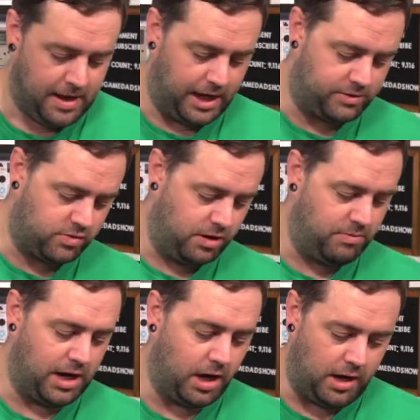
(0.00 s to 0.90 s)
Extreme
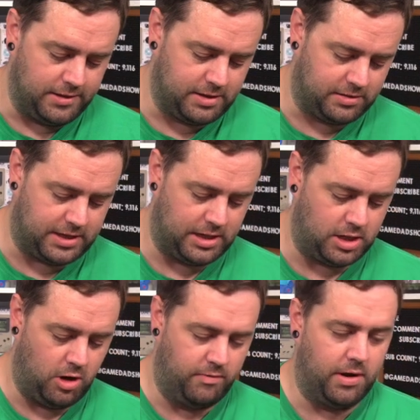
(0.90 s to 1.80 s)
Rate also sent
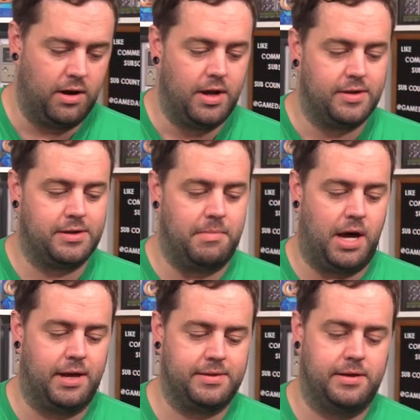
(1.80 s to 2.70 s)
over some
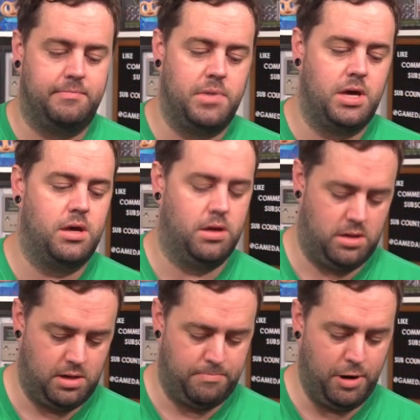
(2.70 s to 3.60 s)
awesome
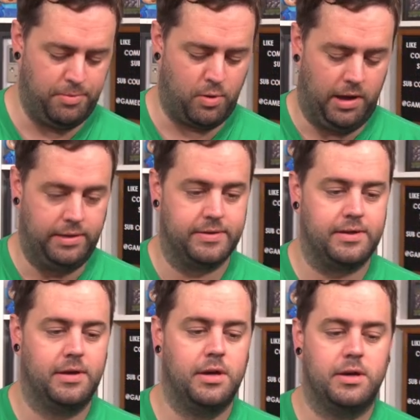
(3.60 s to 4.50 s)
purple ones.
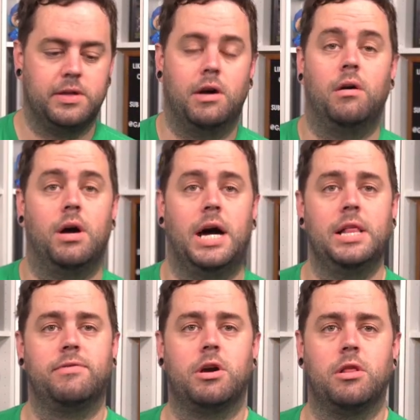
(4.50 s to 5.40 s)
So I
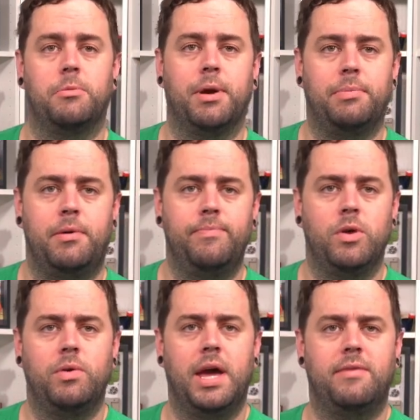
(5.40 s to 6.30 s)
love the color purple.
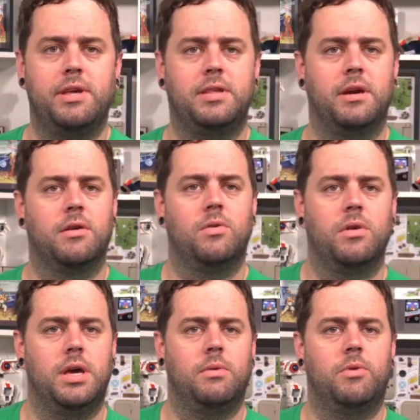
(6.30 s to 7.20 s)
We have these here.
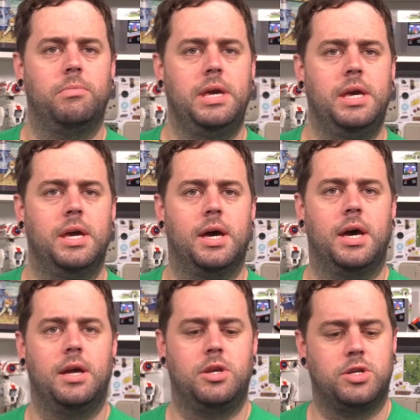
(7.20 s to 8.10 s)
It will be
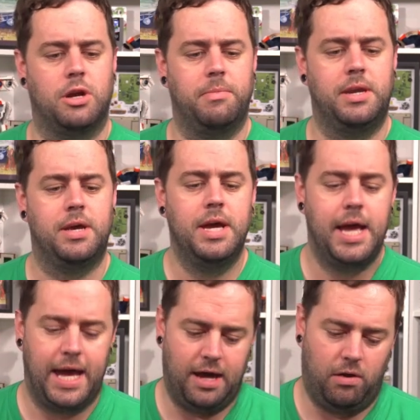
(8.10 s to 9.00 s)
uh, determined
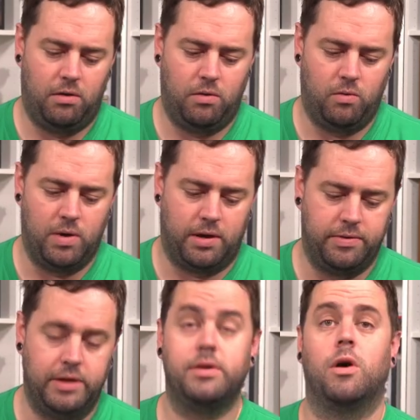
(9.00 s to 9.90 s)
how well
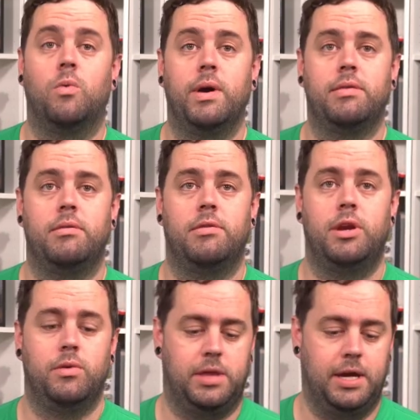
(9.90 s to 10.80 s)
these go with the
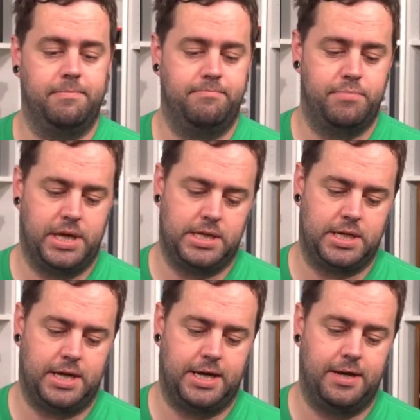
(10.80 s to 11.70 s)
new thing. But
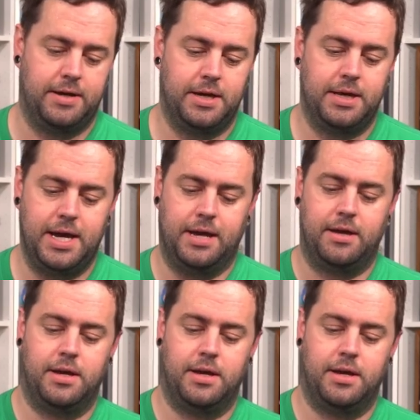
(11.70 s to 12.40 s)
uh, yeah,